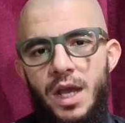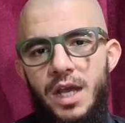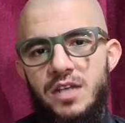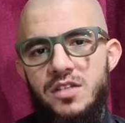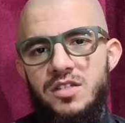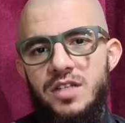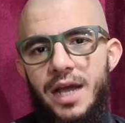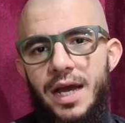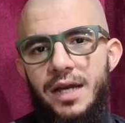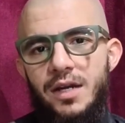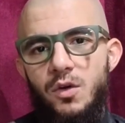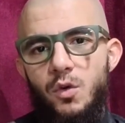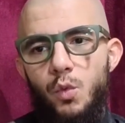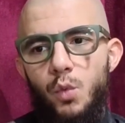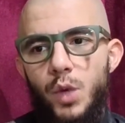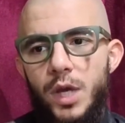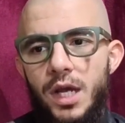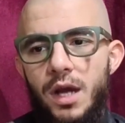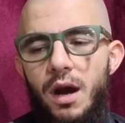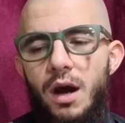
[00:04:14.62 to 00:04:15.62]
is
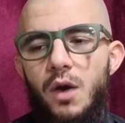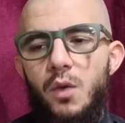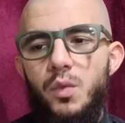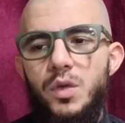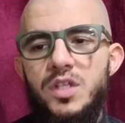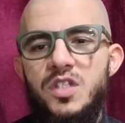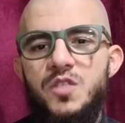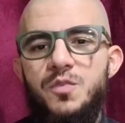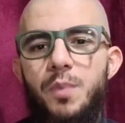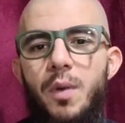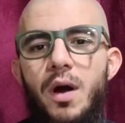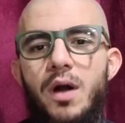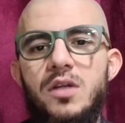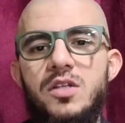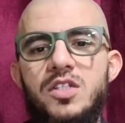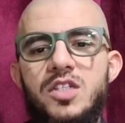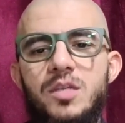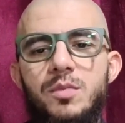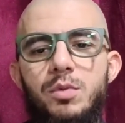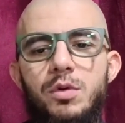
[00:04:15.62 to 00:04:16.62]
that we are
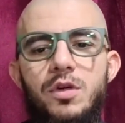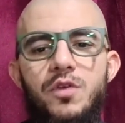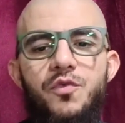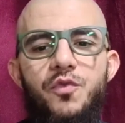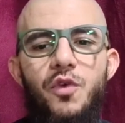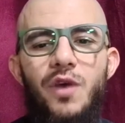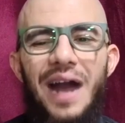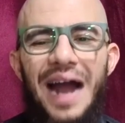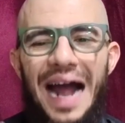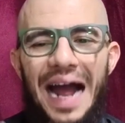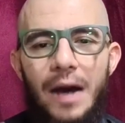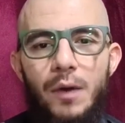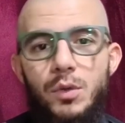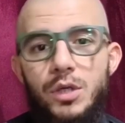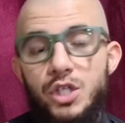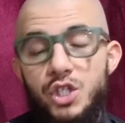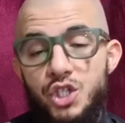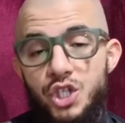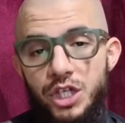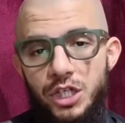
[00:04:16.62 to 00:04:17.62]
responsible for
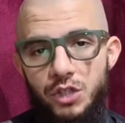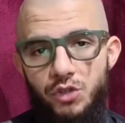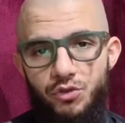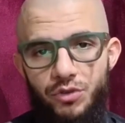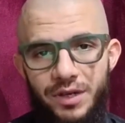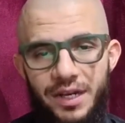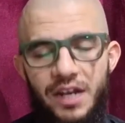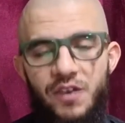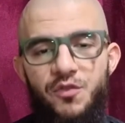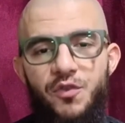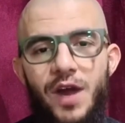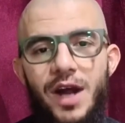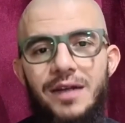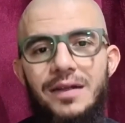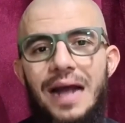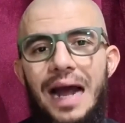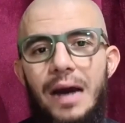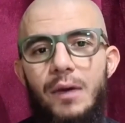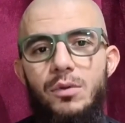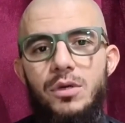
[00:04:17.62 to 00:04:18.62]
our children. In
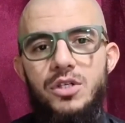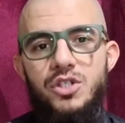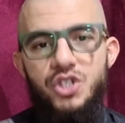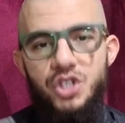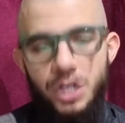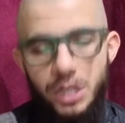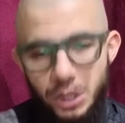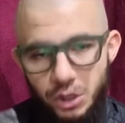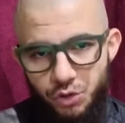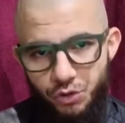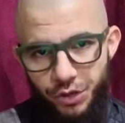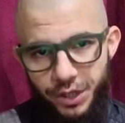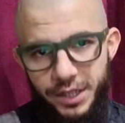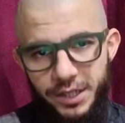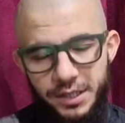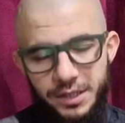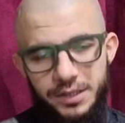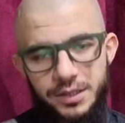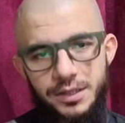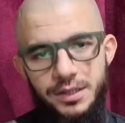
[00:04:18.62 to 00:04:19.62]
fact, our
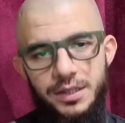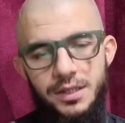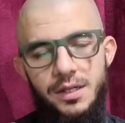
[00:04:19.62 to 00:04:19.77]
children